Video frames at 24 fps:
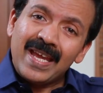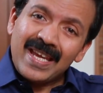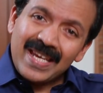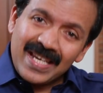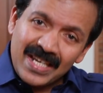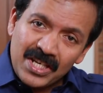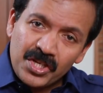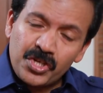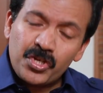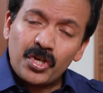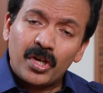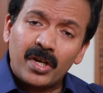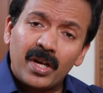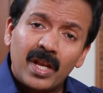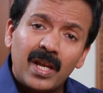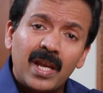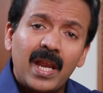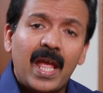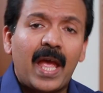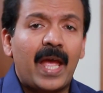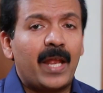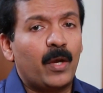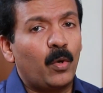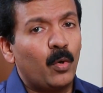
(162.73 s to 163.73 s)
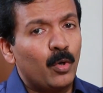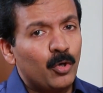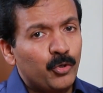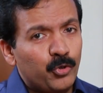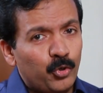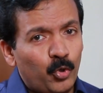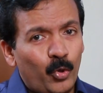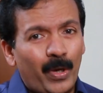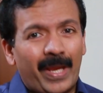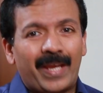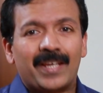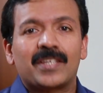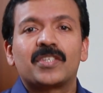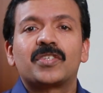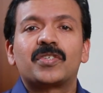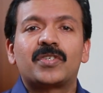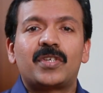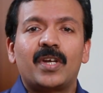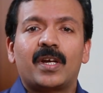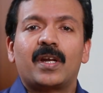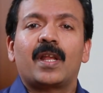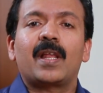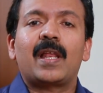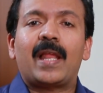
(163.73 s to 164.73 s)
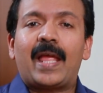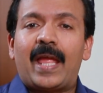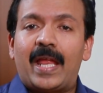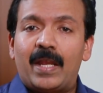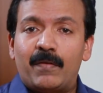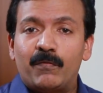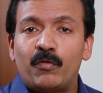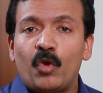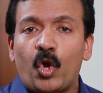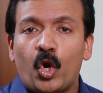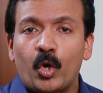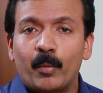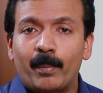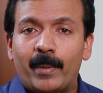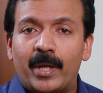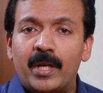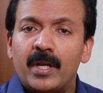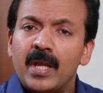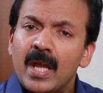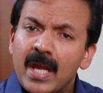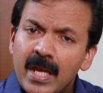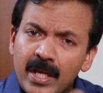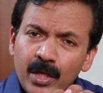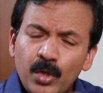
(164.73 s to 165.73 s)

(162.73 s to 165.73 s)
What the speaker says: internal and also external environment